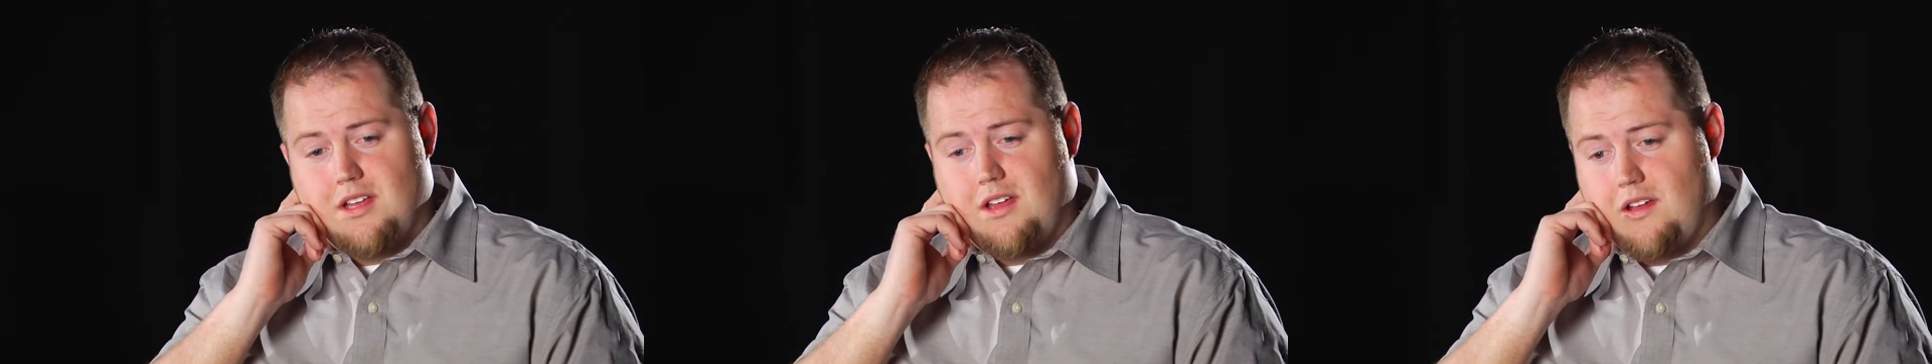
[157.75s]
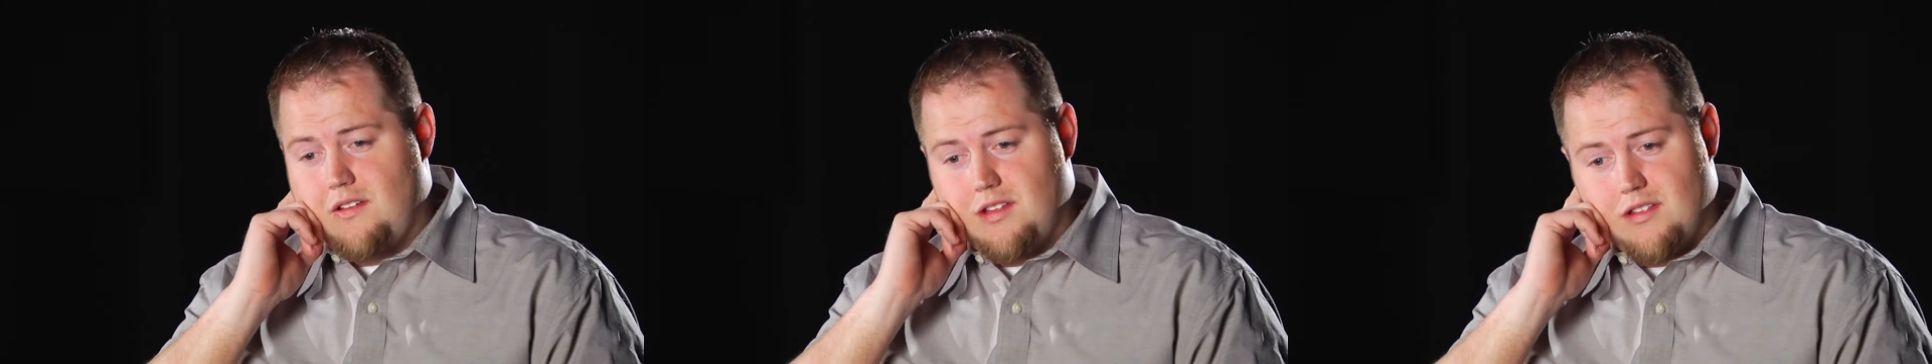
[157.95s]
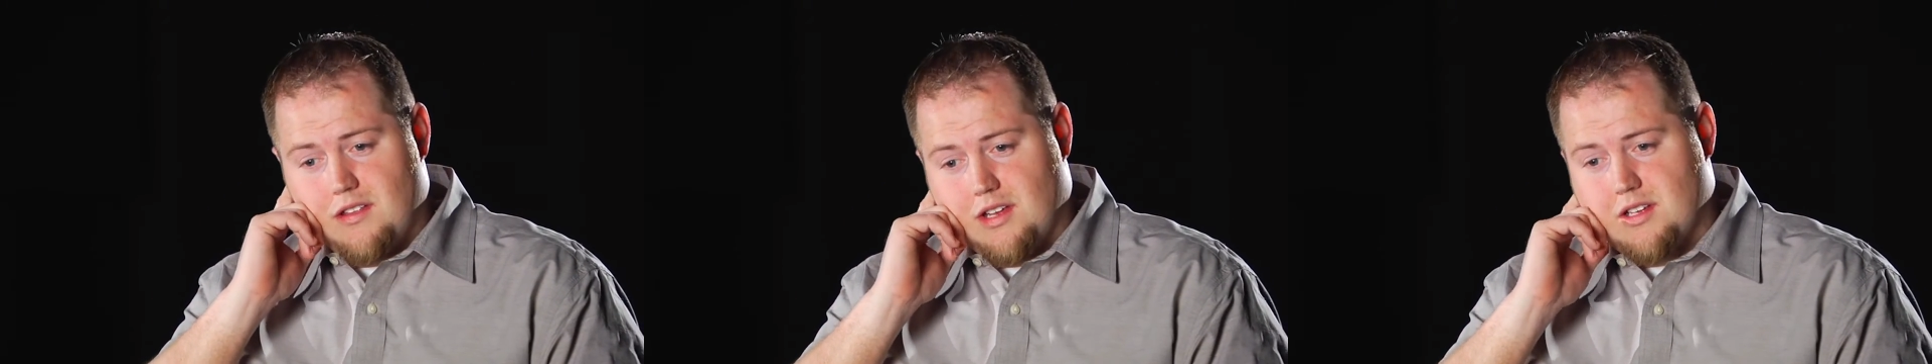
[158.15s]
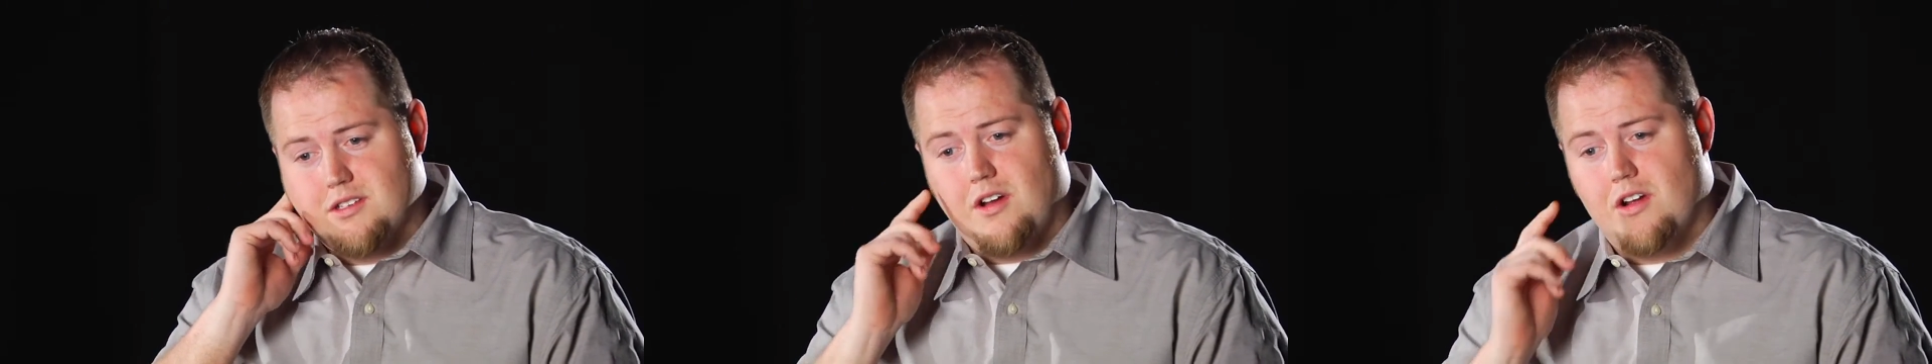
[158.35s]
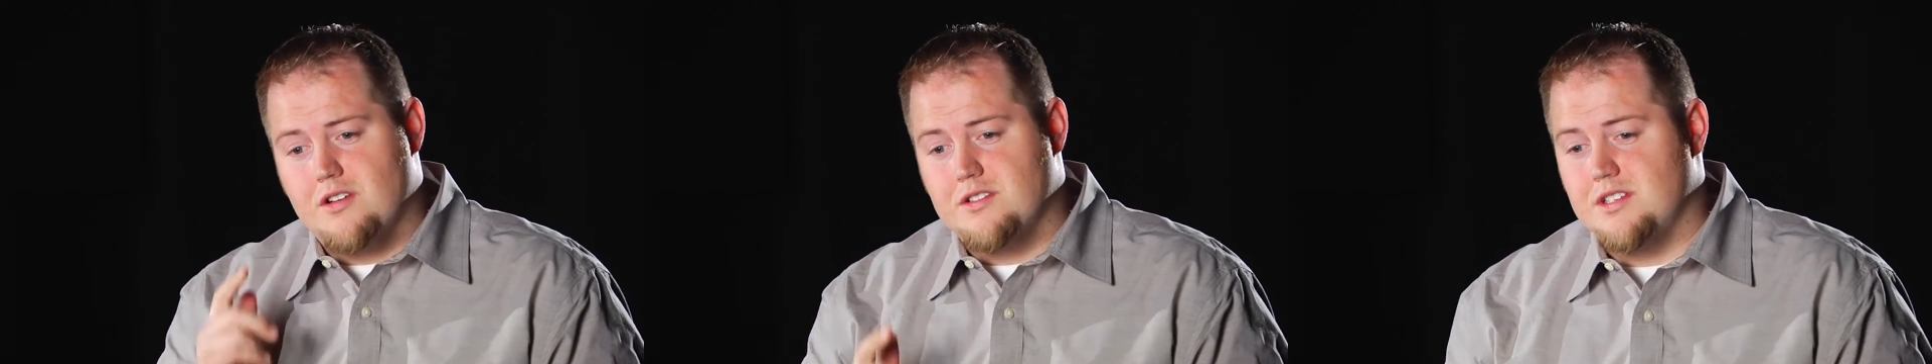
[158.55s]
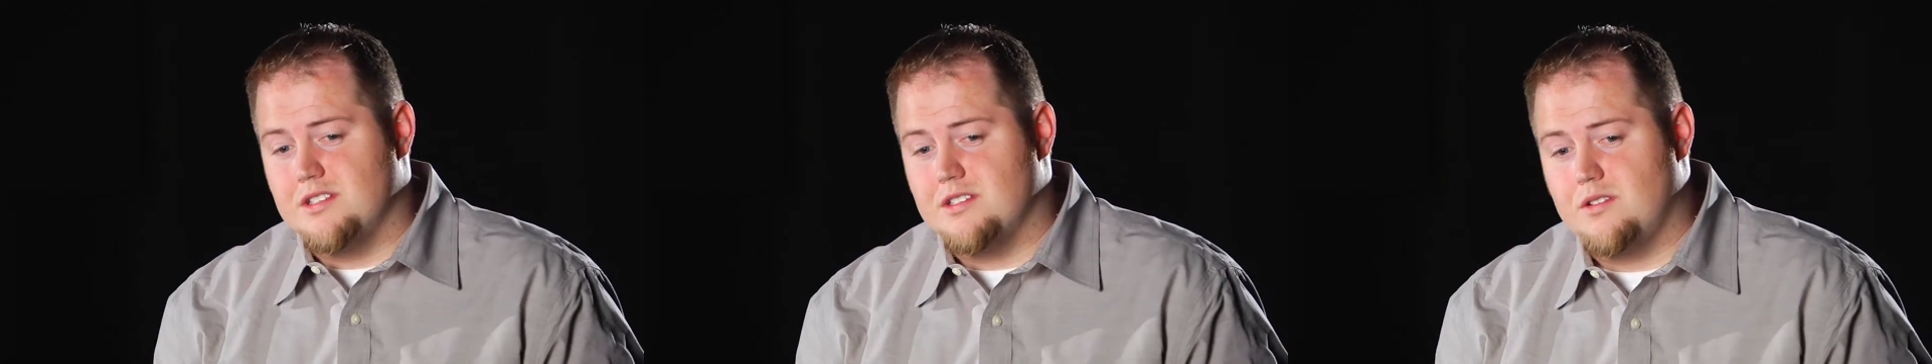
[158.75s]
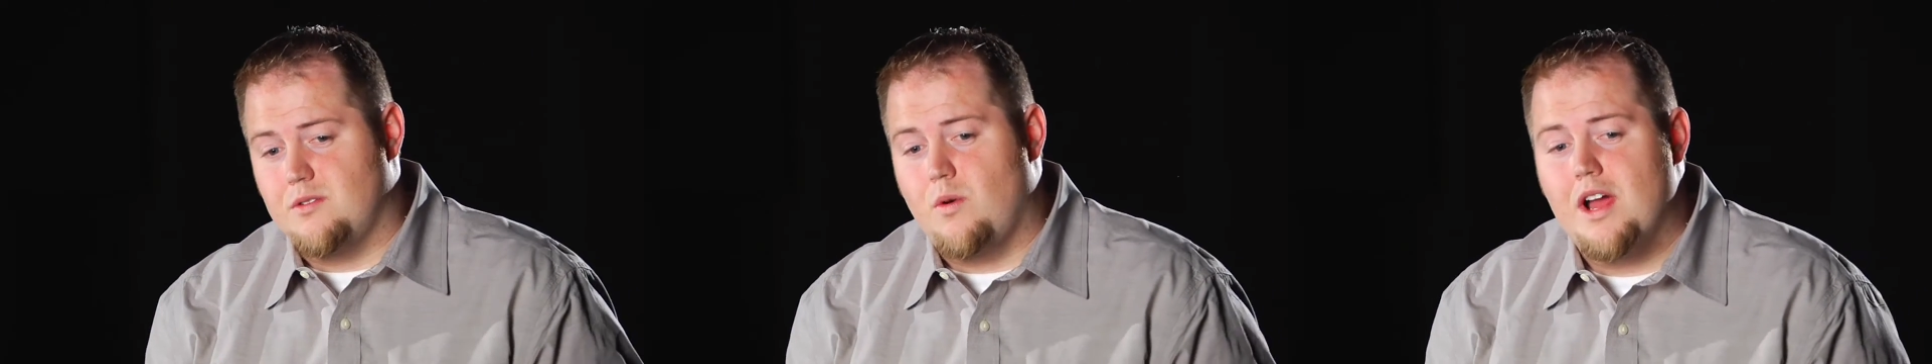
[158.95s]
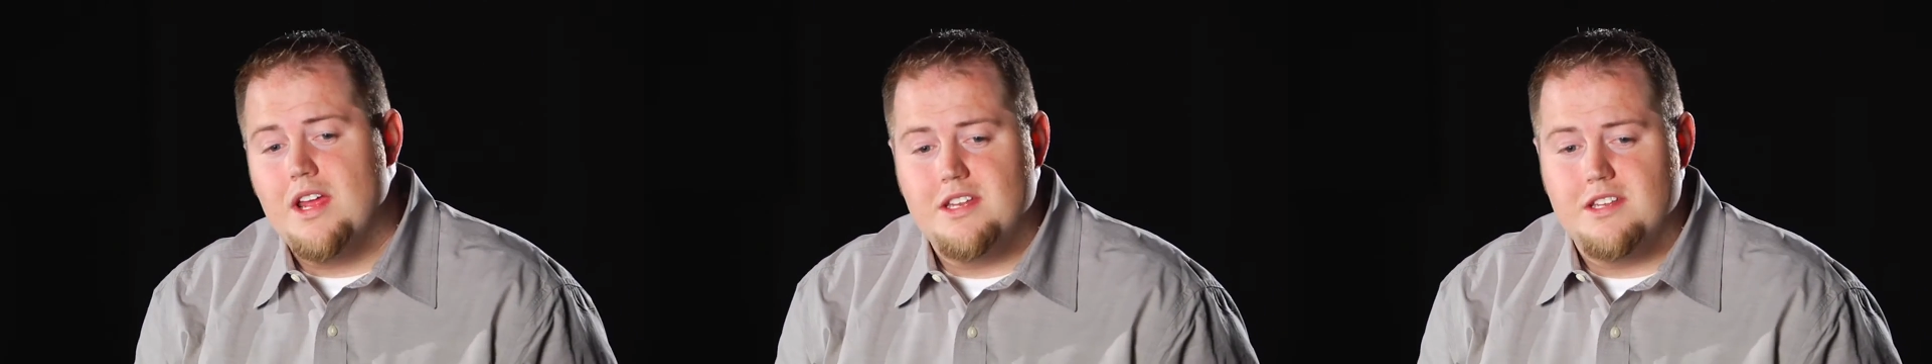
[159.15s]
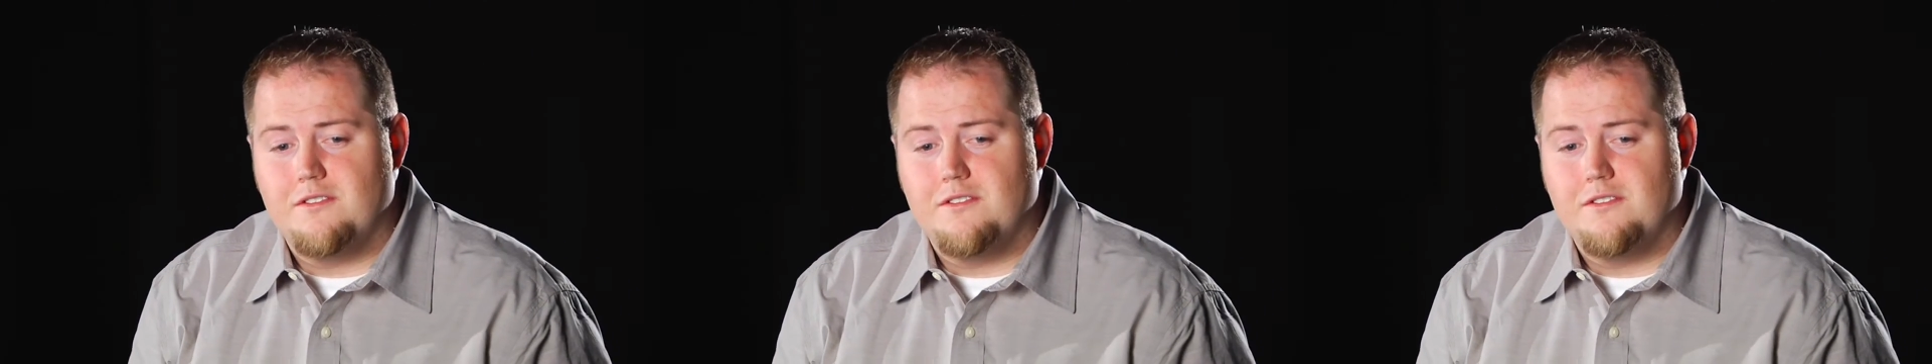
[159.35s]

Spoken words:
in the guitars that's quite